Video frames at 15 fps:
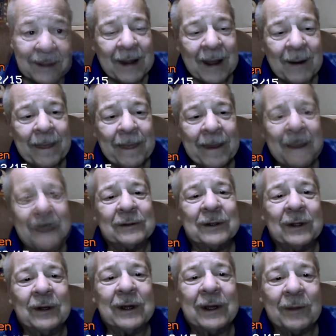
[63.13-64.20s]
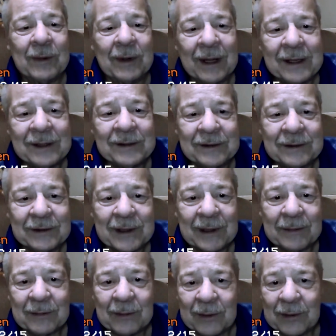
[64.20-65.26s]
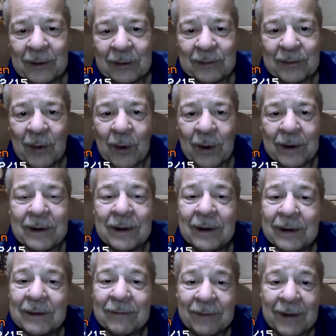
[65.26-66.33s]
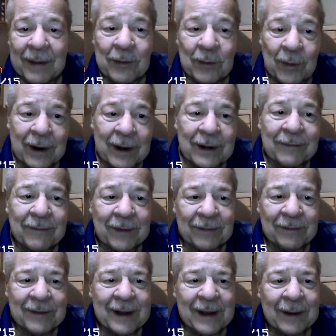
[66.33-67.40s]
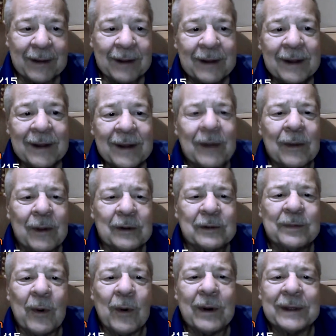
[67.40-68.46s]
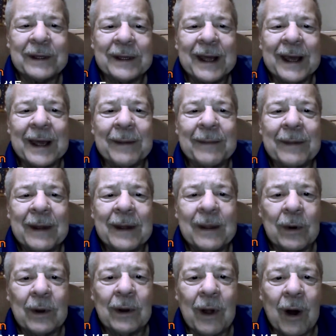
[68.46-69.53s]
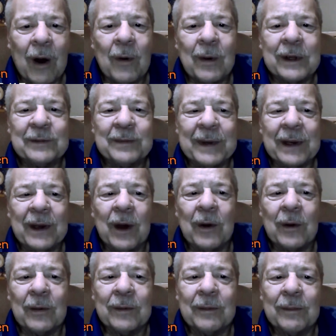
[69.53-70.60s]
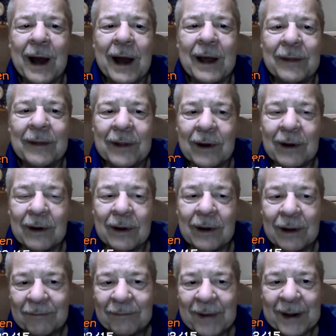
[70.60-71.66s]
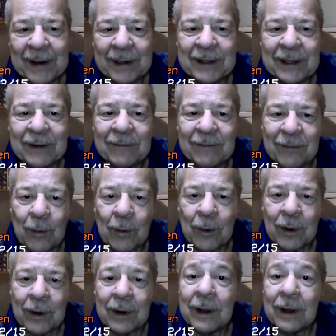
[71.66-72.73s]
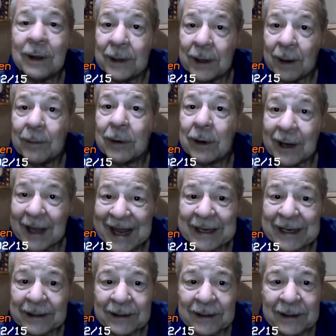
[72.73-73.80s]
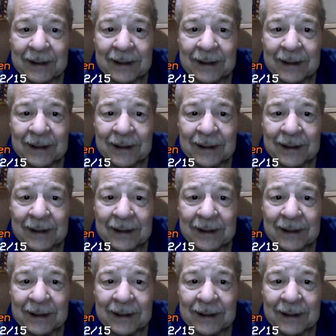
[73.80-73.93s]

Now, here's a look at relationships with those born on February the 15th. Those born today will always be known by their affinity for the number 8.